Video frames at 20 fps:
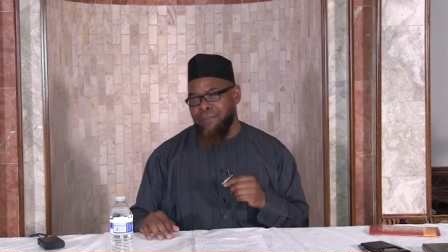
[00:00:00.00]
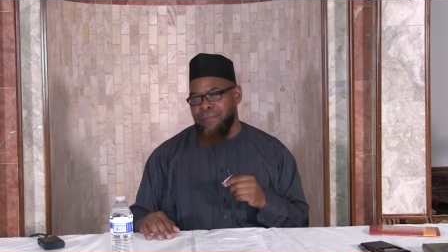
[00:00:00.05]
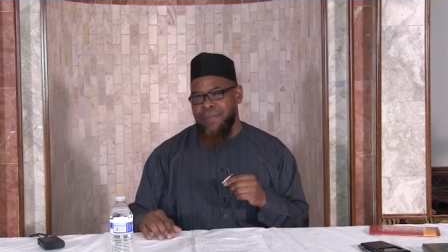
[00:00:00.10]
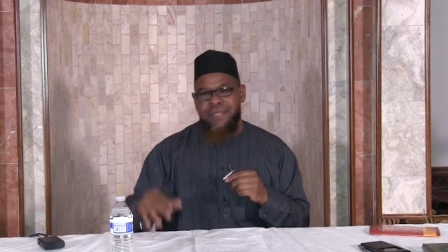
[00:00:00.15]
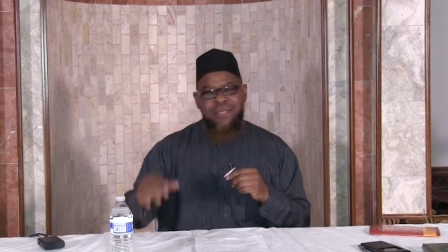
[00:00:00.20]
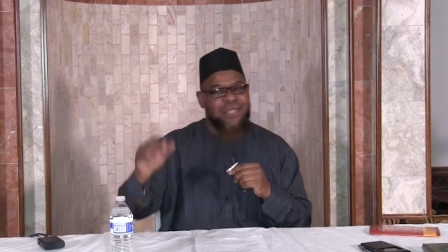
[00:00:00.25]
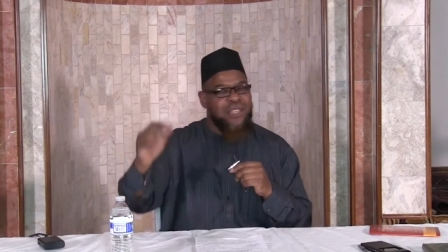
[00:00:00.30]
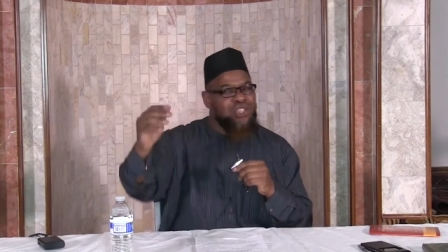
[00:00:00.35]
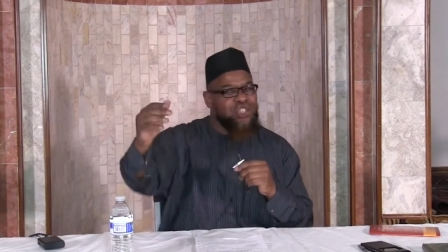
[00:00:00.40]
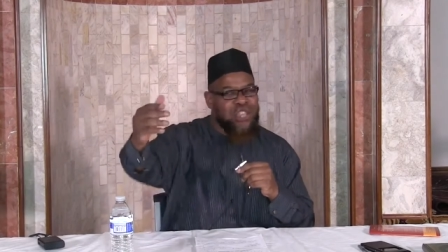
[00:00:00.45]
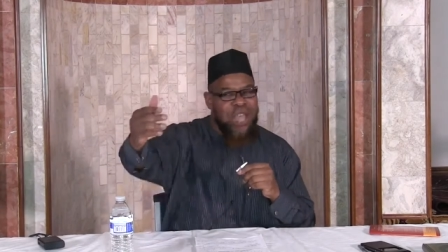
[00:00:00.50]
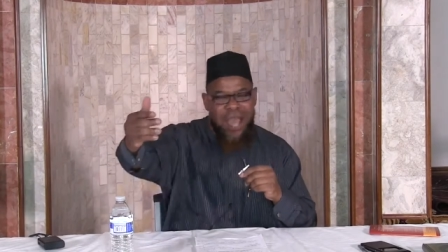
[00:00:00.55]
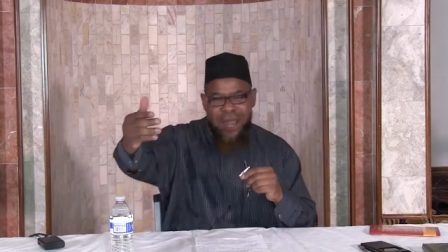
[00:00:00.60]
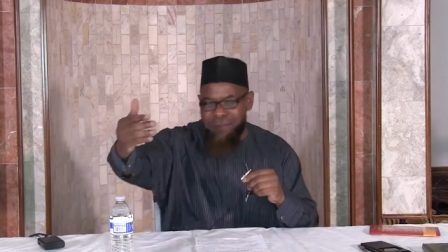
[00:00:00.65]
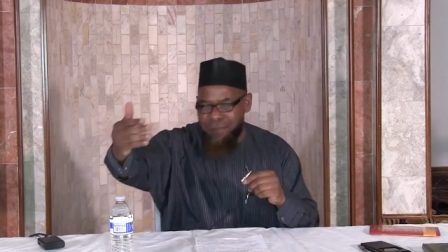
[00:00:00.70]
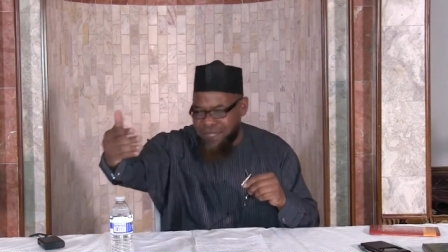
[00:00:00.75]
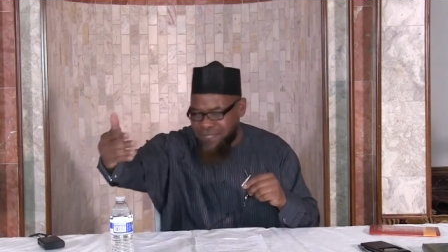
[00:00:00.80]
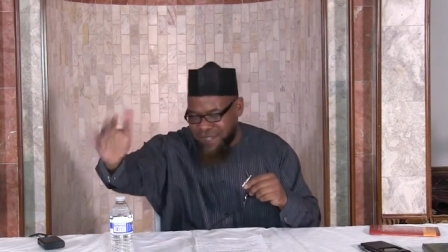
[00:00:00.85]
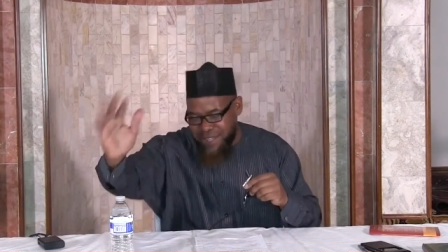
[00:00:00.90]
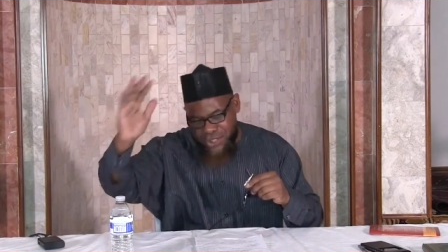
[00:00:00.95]
Mr.
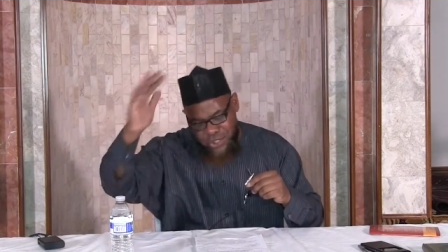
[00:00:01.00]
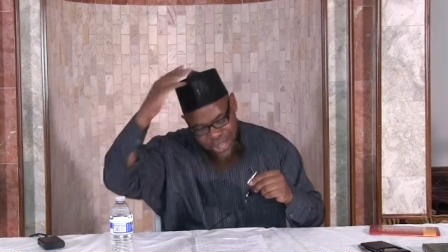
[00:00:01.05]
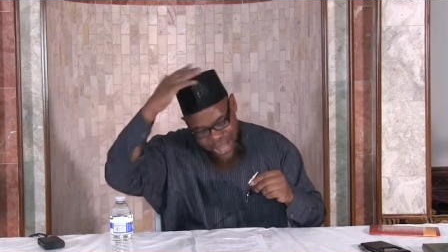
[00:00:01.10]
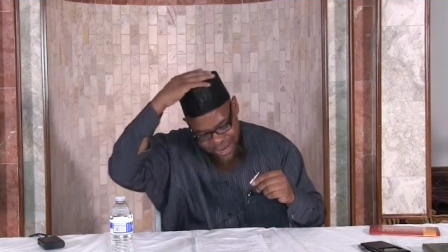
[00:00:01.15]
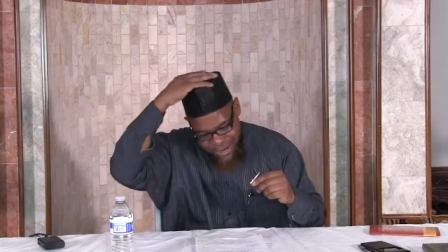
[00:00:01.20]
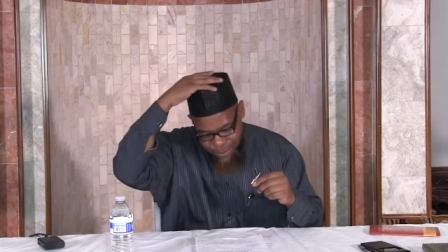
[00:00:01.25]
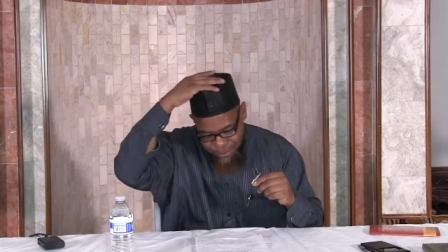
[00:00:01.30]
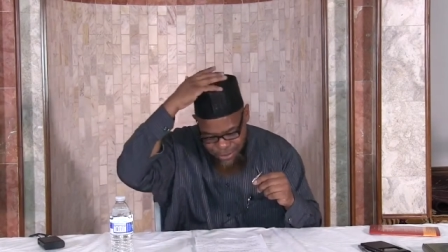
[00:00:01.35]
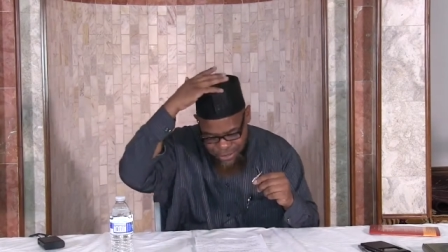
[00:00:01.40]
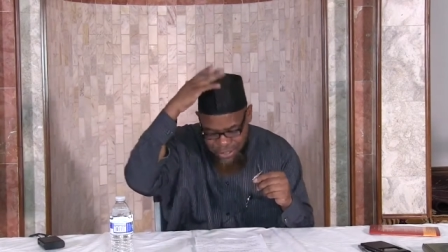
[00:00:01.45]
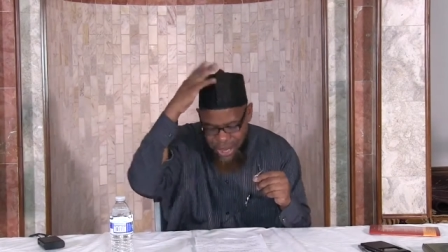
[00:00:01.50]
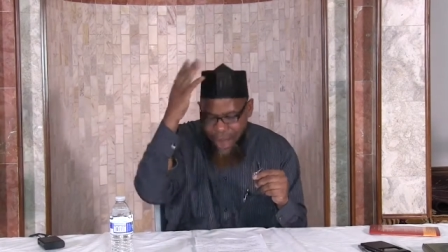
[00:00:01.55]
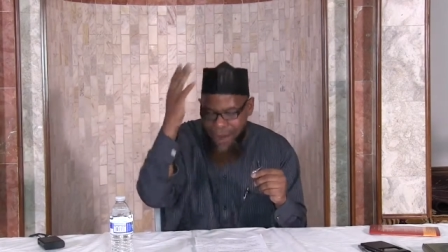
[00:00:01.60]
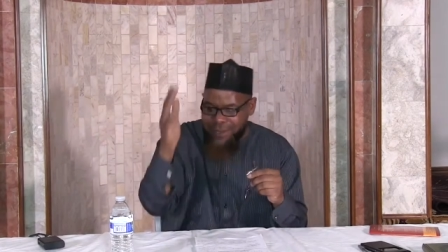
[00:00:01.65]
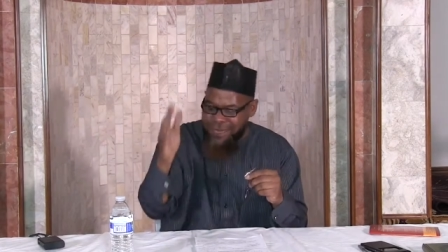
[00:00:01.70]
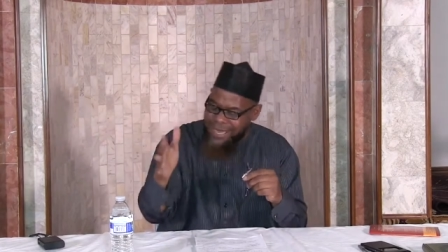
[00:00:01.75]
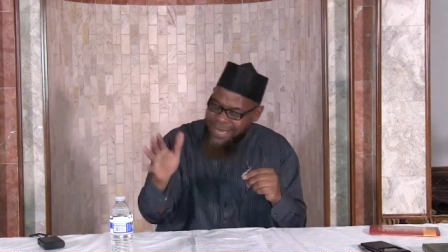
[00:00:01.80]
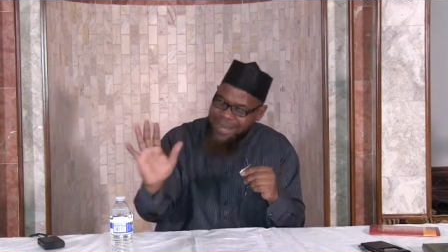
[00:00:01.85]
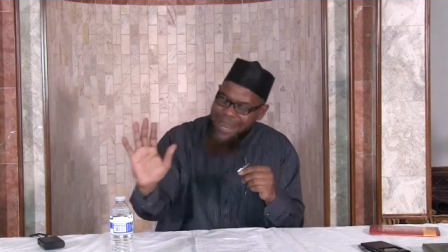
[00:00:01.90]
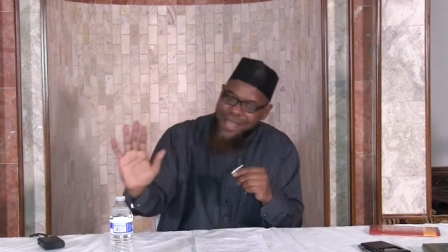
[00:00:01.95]
John, Mr. John, I'm
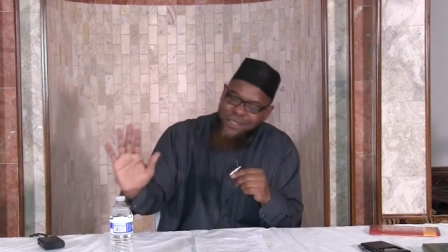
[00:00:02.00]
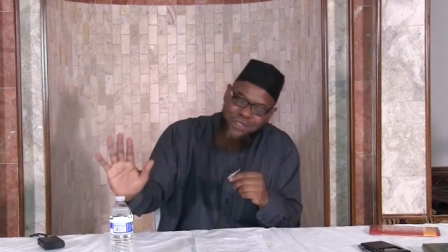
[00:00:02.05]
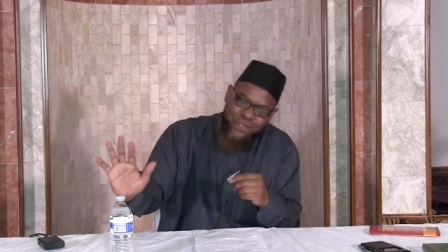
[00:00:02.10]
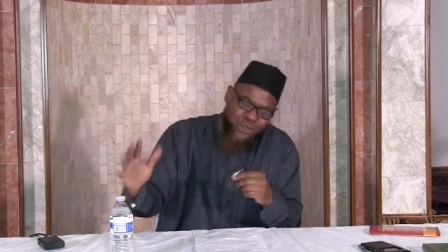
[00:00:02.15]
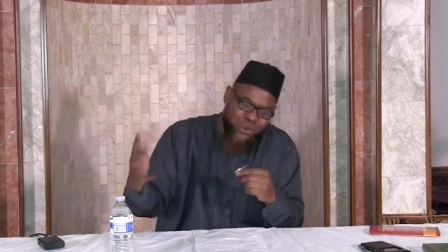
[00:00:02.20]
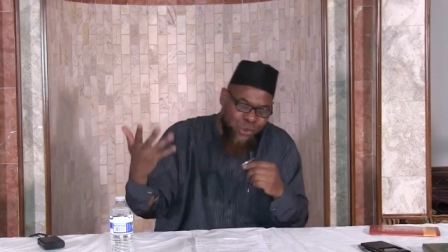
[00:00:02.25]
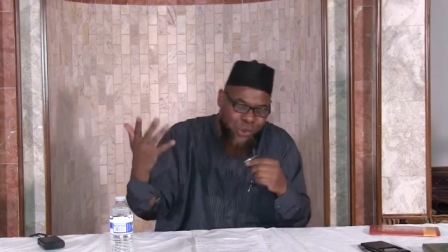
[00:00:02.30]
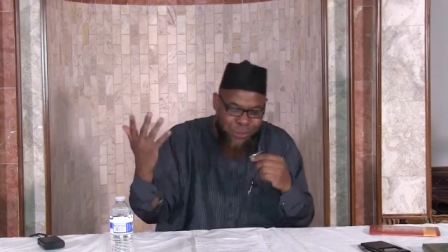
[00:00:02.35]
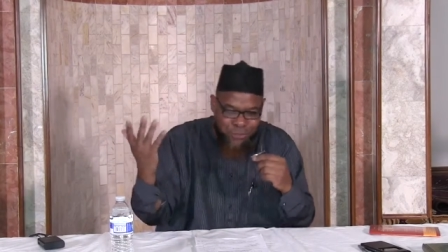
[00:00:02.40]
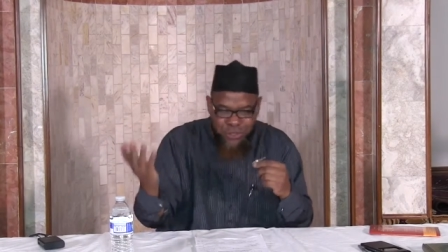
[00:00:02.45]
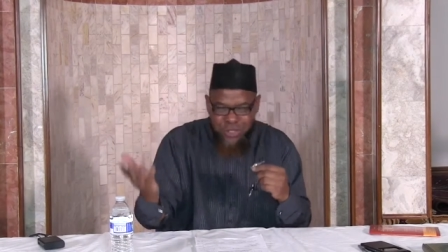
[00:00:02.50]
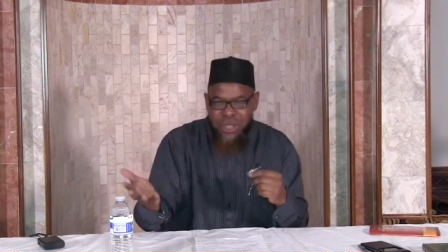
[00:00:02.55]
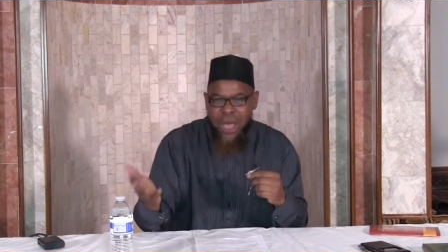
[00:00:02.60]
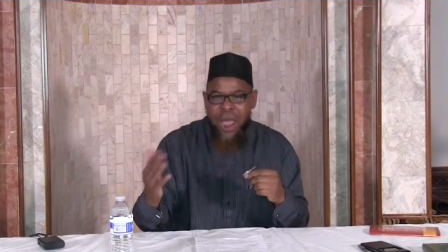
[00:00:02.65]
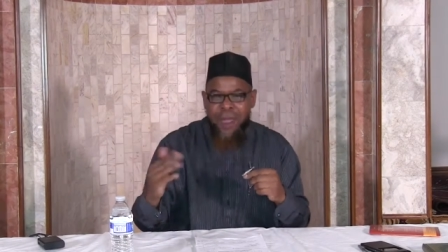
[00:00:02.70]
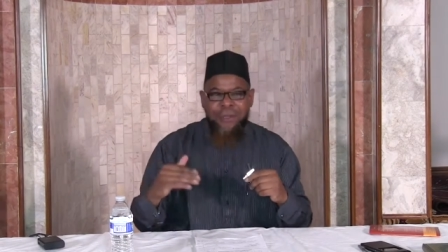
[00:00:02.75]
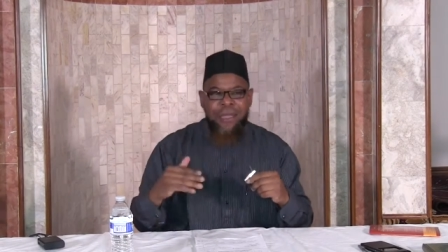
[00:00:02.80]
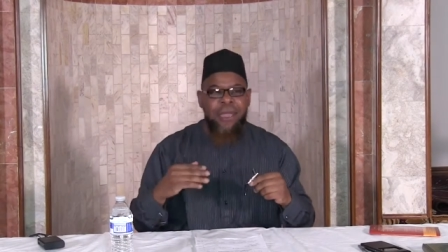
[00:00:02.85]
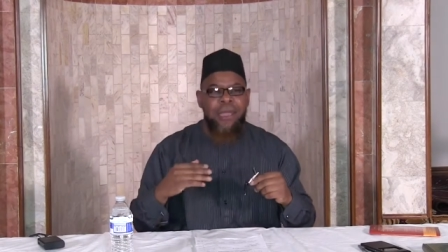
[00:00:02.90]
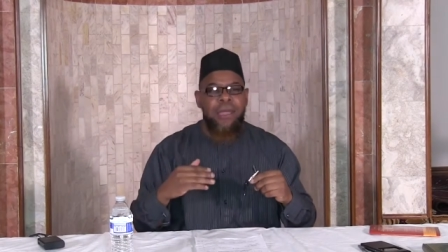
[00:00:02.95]
sorry. Yeah, that's true, I'm
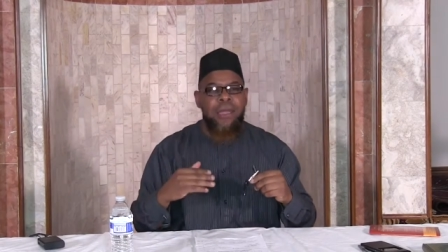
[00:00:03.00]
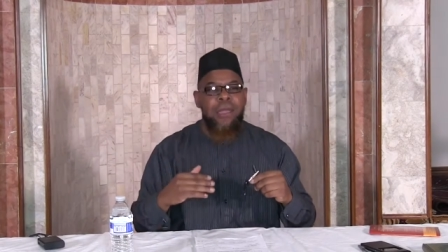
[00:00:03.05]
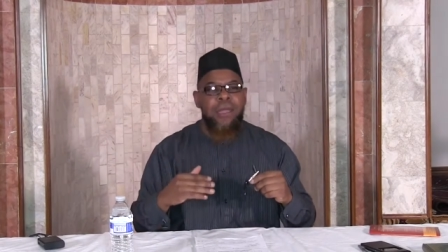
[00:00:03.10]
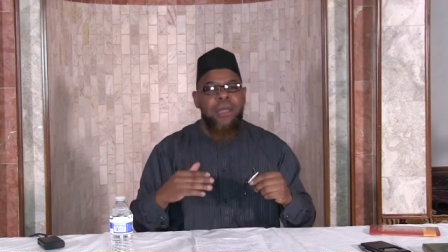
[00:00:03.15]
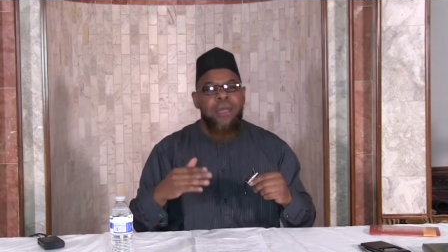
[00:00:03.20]
sorry.